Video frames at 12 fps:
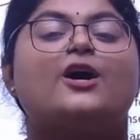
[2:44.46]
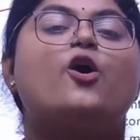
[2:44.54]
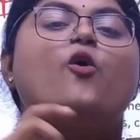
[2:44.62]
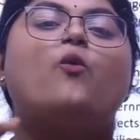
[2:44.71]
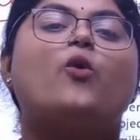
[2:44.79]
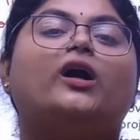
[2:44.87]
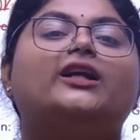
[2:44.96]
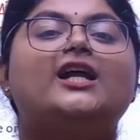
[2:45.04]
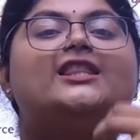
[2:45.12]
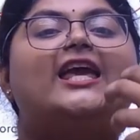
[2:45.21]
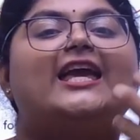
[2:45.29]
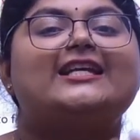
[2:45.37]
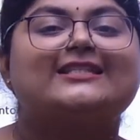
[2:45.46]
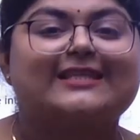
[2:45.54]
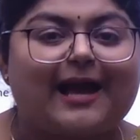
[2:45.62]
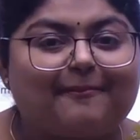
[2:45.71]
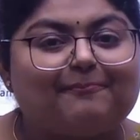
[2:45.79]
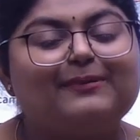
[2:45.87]
what are the
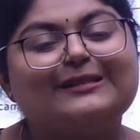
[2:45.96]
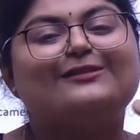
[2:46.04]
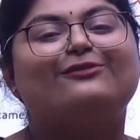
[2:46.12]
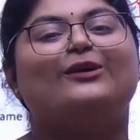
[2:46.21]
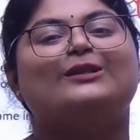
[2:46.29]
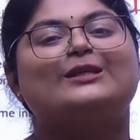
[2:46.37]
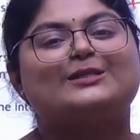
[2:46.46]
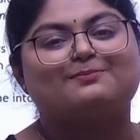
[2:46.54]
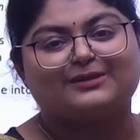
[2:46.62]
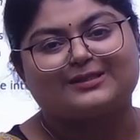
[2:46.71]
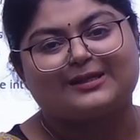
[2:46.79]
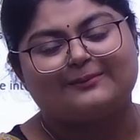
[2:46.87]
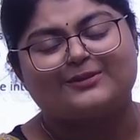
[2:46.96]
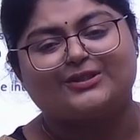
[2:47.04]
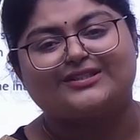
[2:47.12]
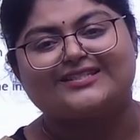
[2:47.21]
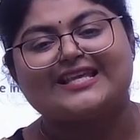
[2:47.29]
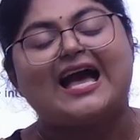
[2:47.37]
examples for these
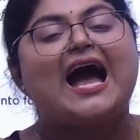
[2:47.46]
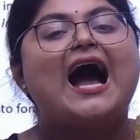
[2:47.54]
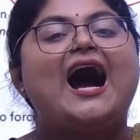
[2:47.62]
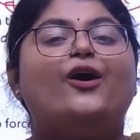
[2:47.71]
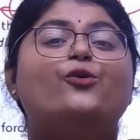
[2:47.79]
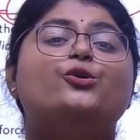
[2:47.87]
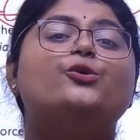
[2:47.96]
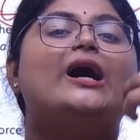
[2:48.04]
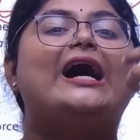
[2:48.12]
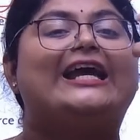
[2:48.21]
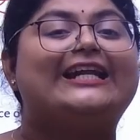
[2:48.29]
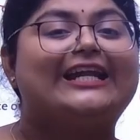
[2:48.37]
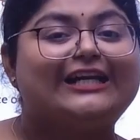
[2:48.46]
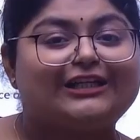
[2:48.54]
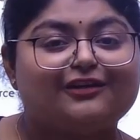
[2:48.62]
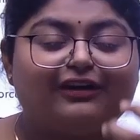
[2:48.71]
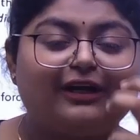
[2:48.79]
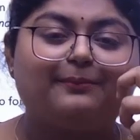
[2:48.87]
presumptions, how to
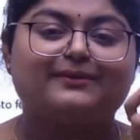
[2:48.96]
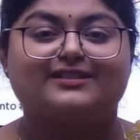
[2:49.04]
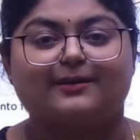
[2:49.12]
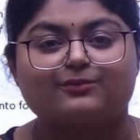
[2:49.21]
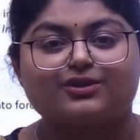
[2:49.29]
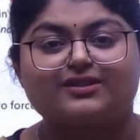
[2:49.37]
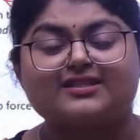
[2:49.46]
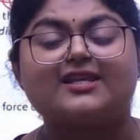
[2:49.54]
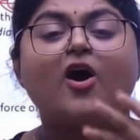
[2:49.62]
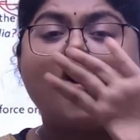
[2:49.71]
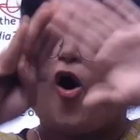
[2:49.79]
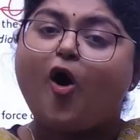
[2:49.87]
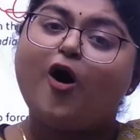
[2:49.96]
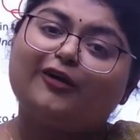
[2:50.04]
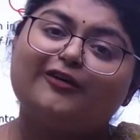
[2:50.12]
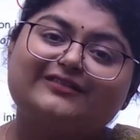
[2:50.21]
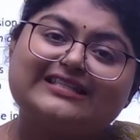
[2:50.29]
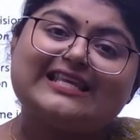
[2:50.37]
identify presumptions, all of
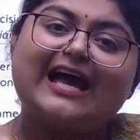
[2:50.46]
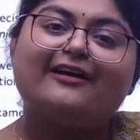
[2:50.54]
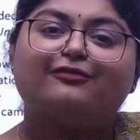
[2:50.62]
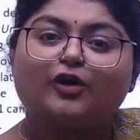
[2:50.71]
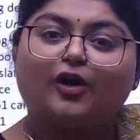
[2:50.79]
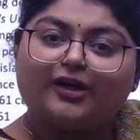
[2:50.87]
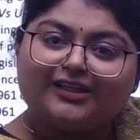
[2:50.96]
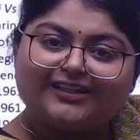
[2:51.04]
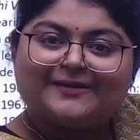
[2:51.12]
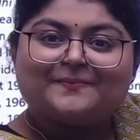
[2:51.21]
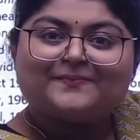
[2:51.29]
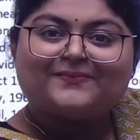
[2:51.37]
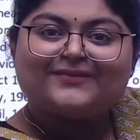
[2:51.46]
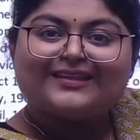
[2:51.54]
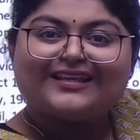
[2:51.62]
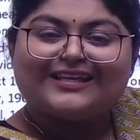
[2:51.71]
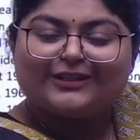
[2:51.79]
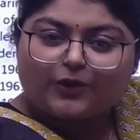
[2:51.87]
this I have taught
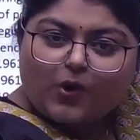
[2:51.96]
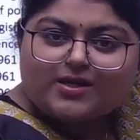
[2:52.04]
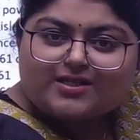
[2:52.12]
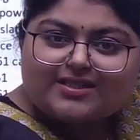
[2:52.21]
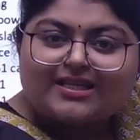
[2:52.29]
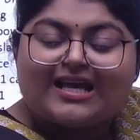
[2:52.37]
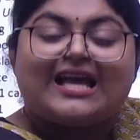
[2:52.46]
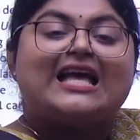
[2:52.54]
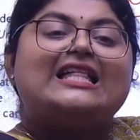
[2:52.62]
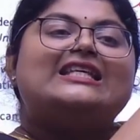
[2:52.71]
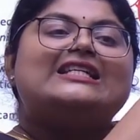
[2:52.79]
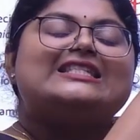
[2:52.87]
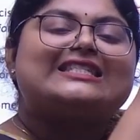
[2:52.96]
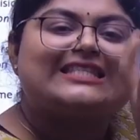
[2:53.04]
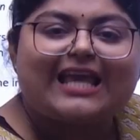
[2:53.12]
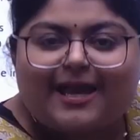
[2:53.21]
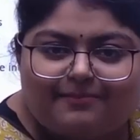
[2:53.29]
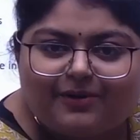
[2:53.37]
in the course. The
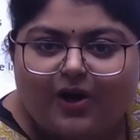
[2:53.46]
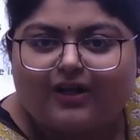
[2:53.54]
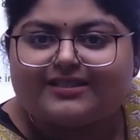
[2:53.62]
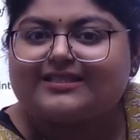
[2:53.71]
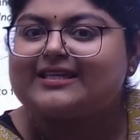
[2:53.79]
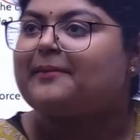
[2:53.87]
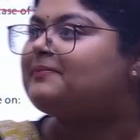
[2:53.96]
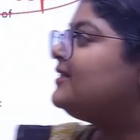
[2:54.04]
same concept